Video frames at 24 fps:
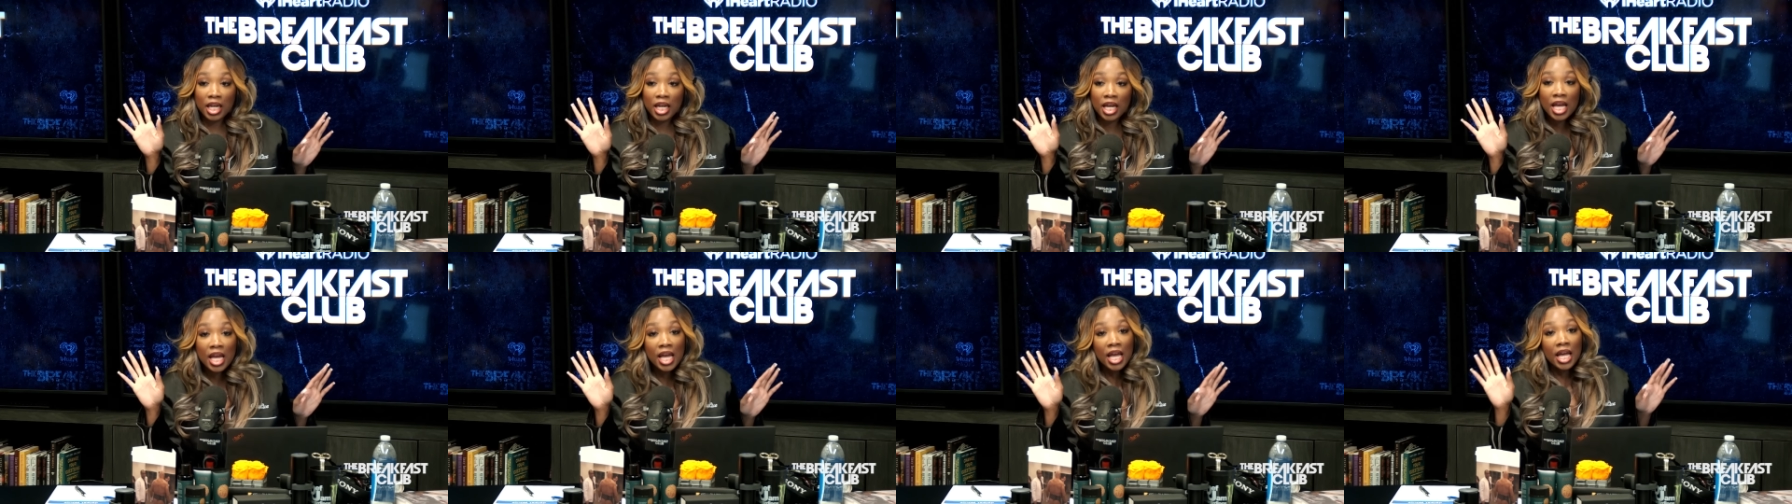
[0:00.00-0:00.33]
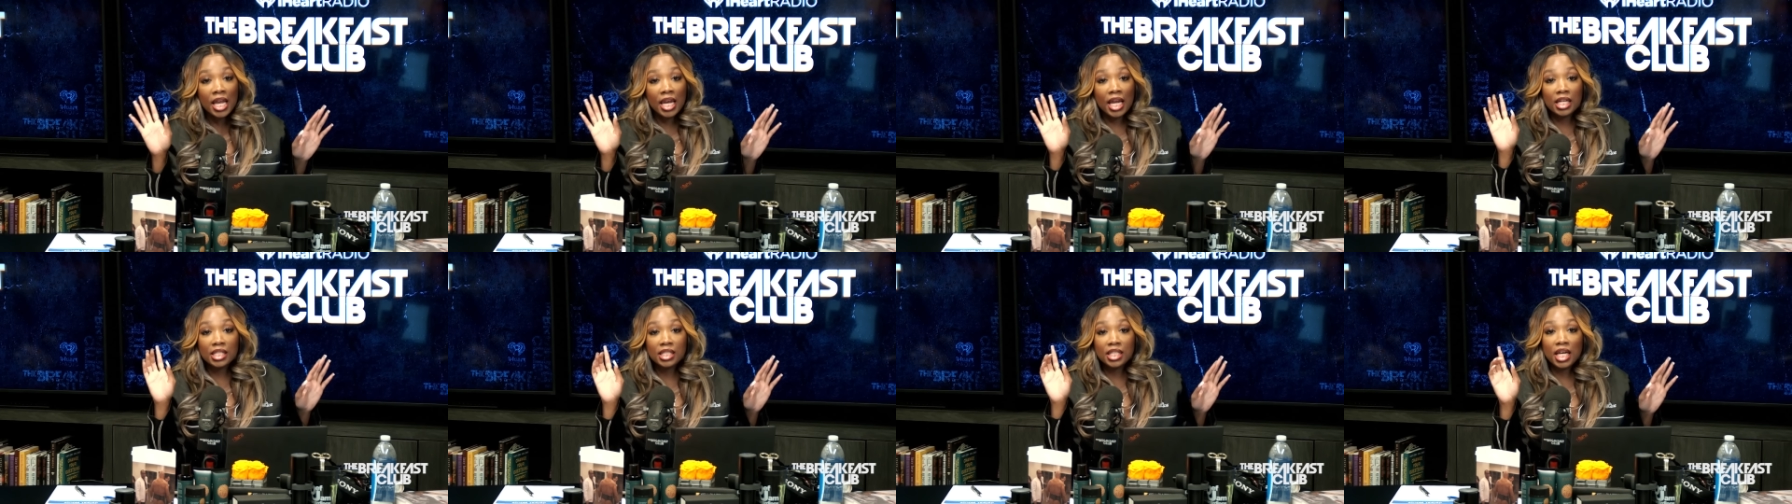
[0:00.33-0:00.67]
like,
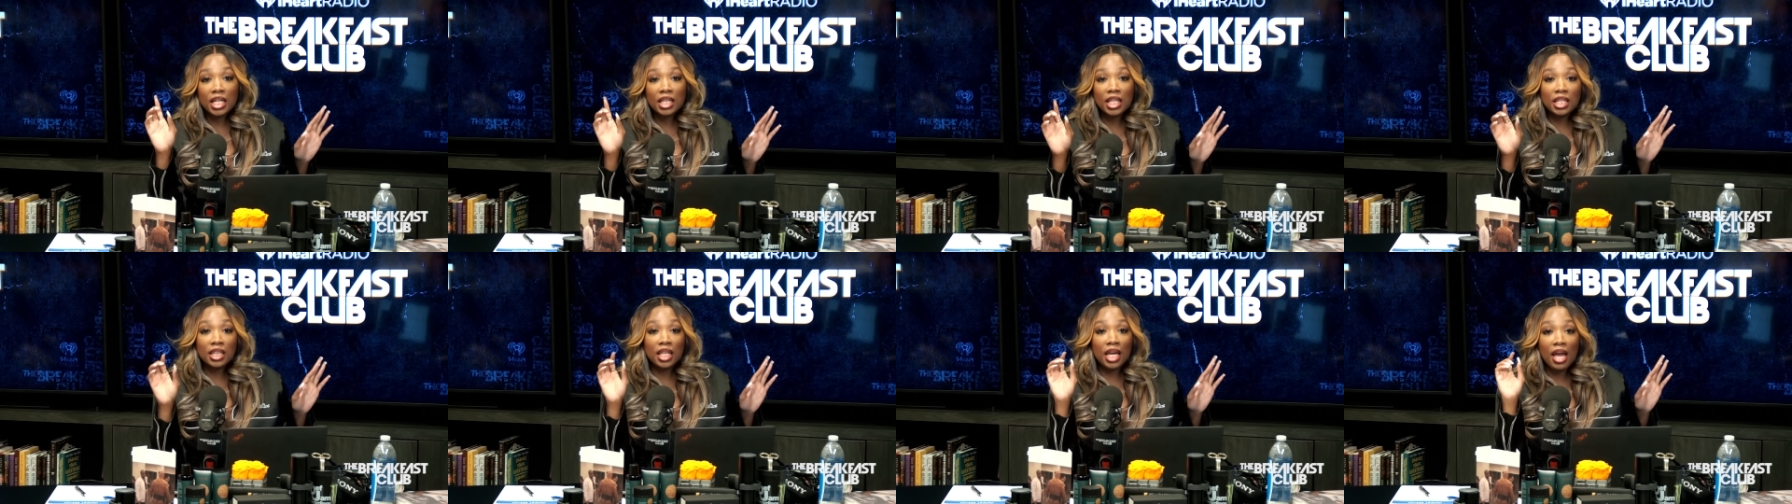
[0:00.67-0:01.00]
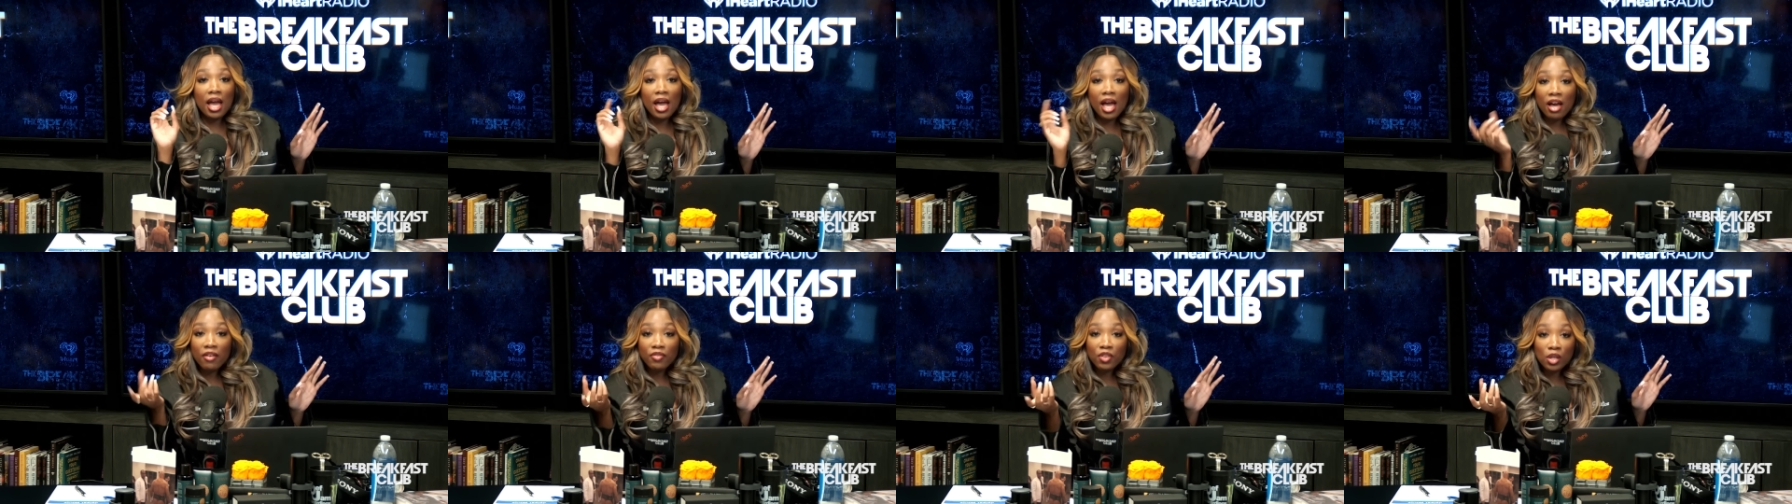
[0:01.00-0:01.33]
they, they, said that
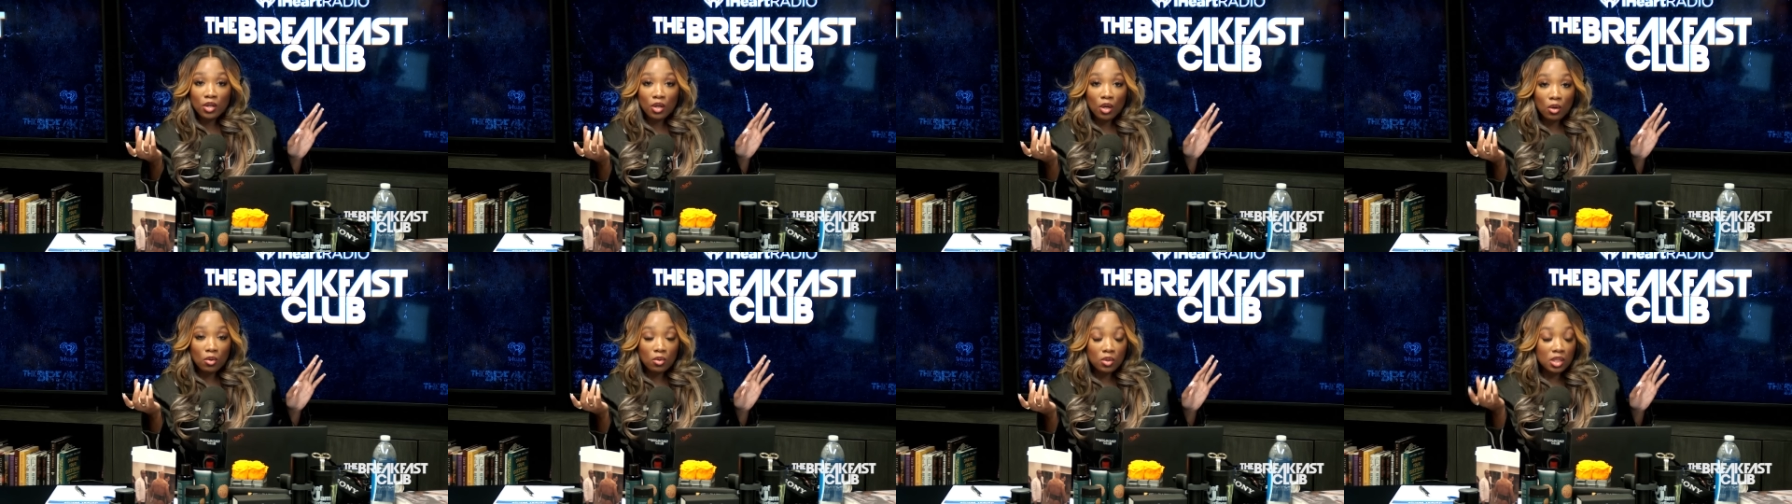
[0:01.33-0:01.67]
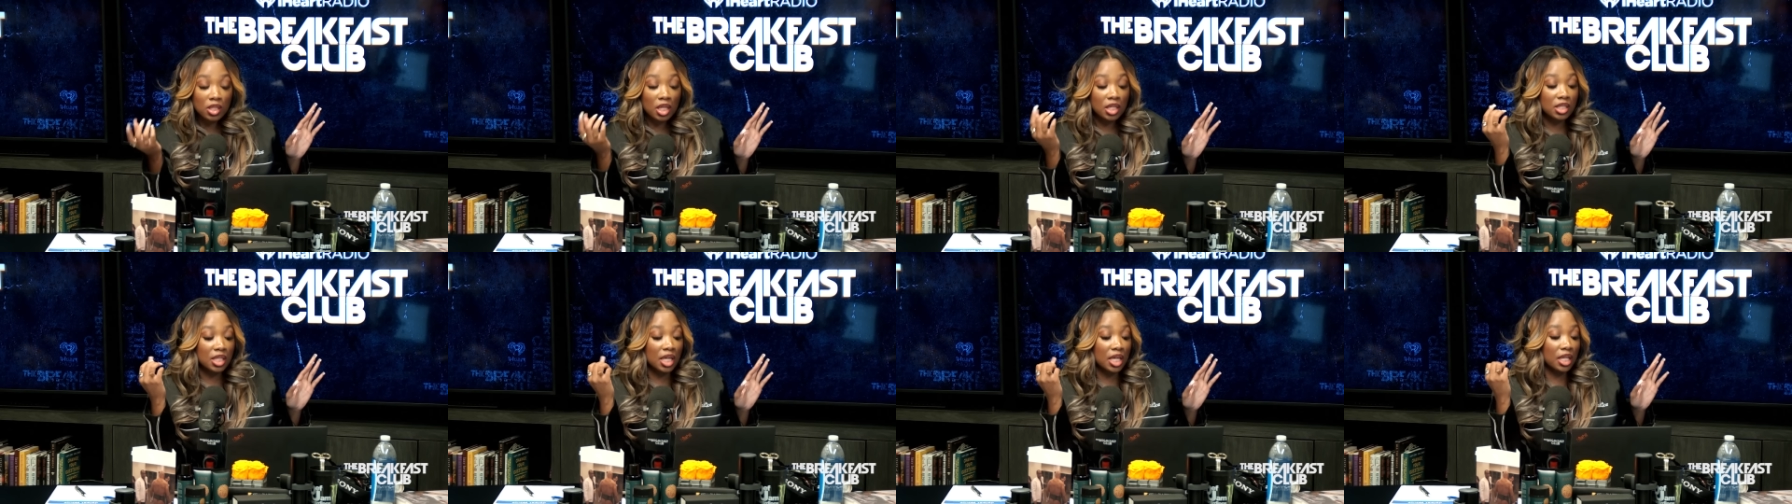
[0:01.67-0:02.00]
they have the
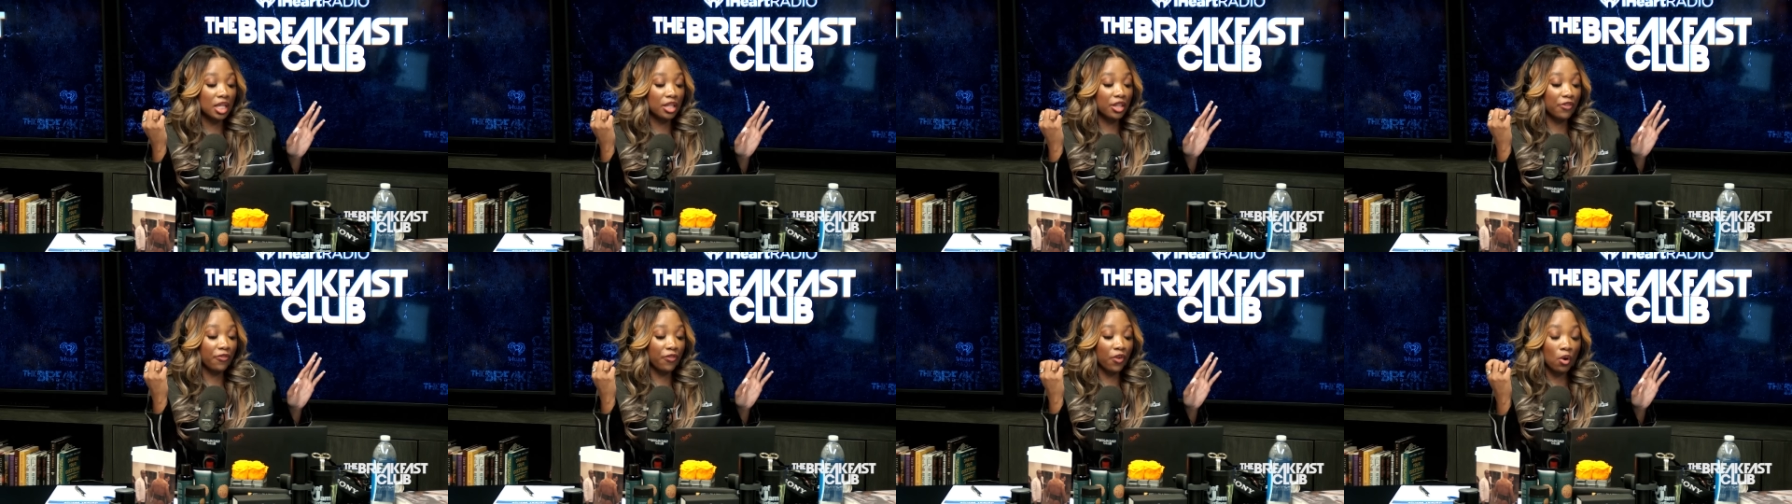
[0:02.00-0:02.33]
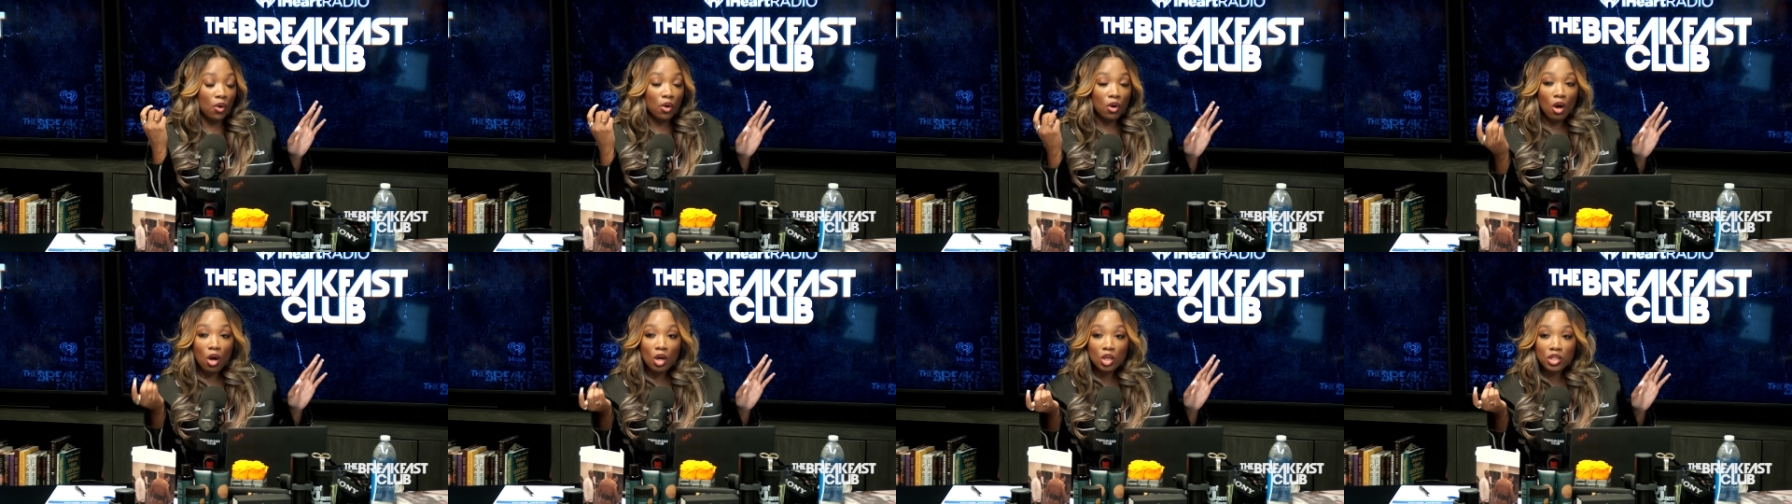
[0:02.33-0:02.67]
notes. They said that the
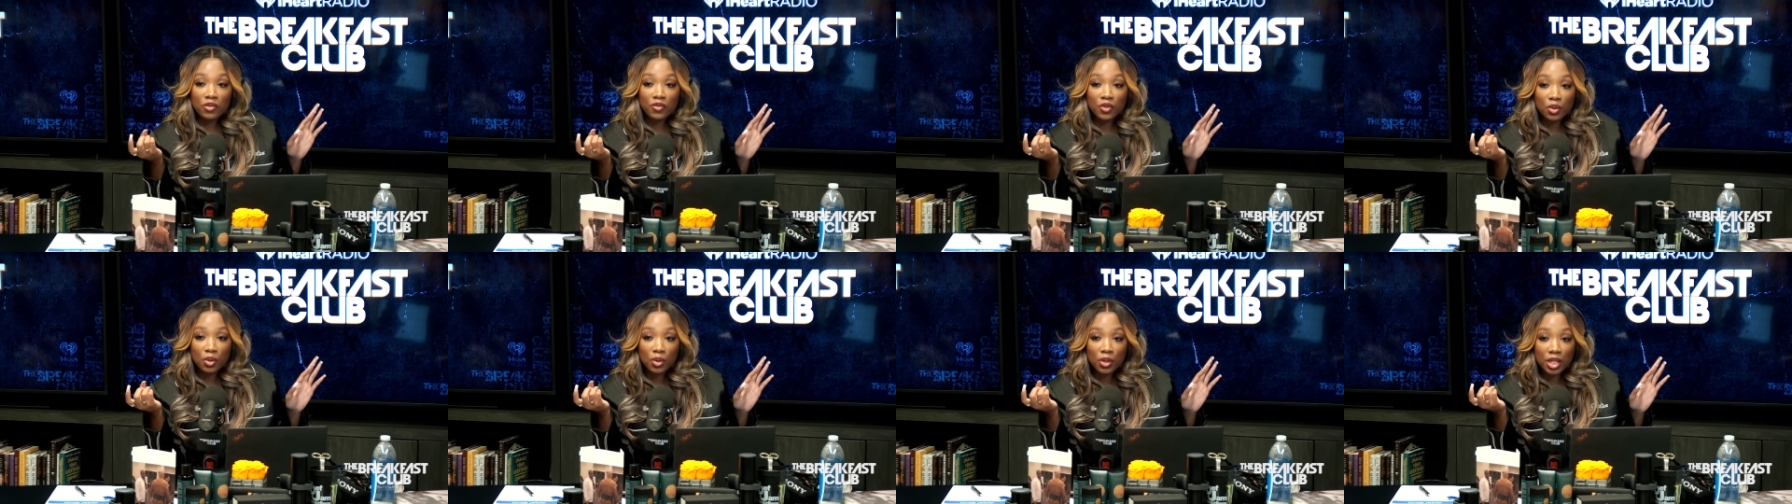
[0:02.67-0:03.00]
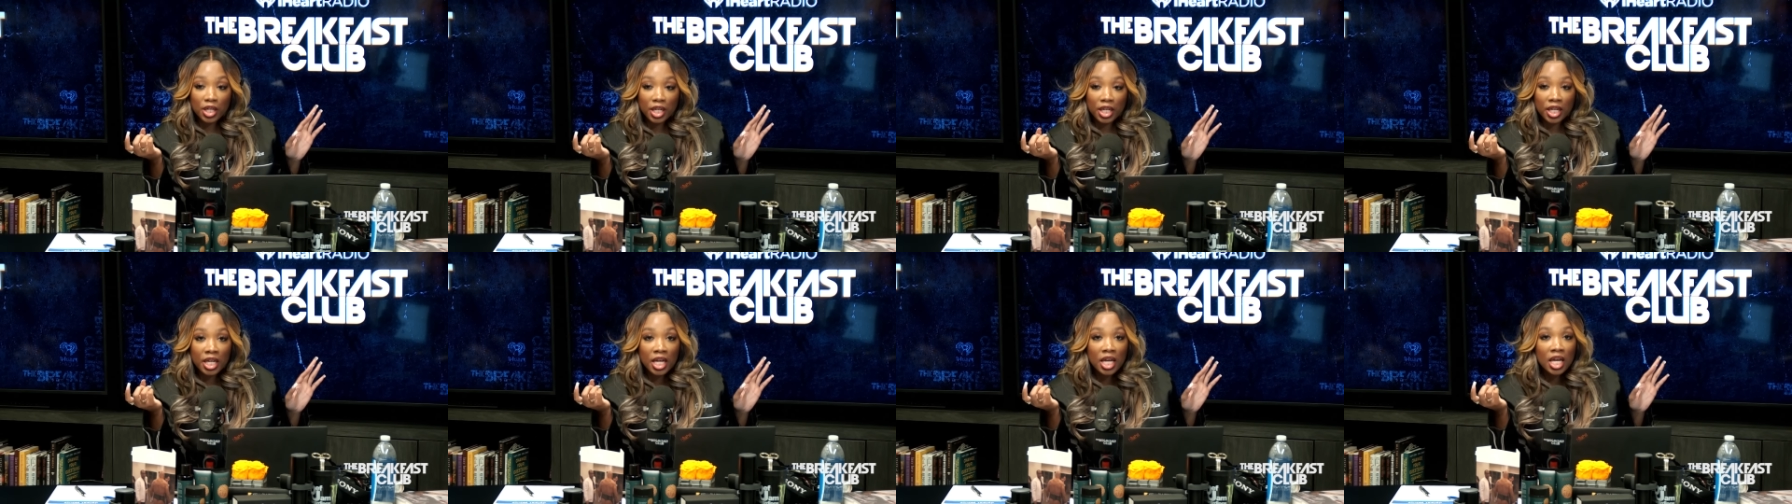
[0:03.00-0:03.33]
phone calls are
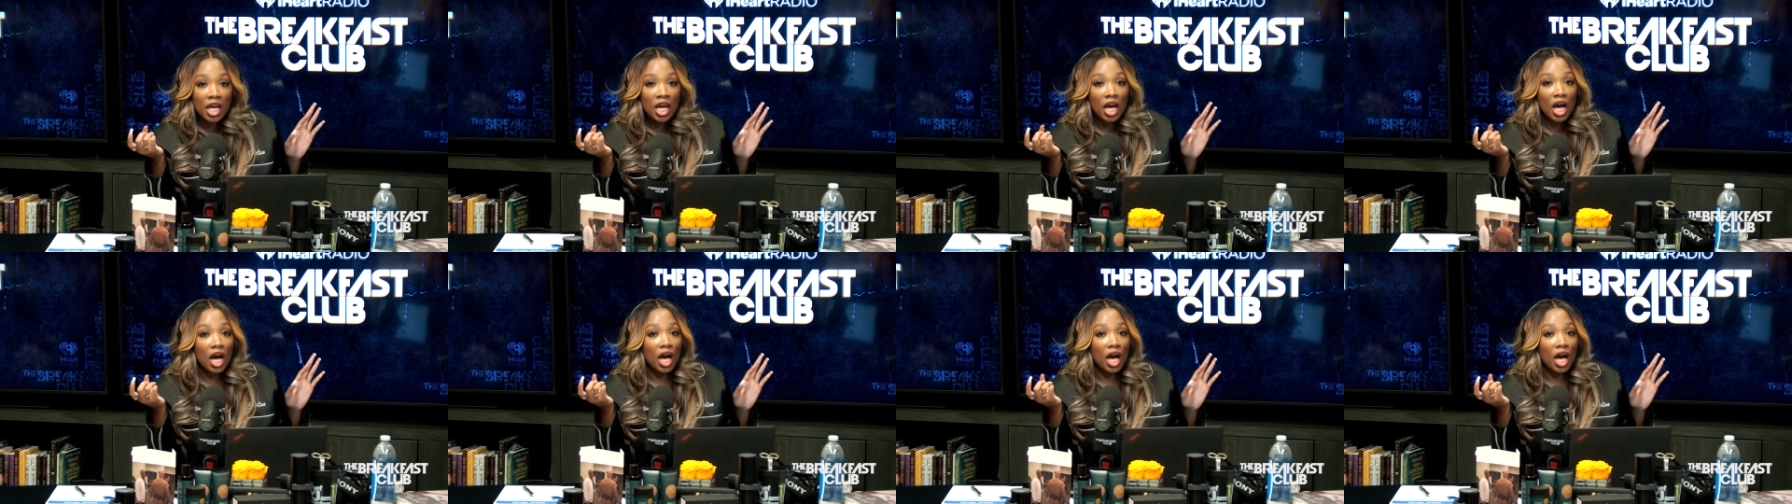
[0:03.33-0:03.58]
recorded.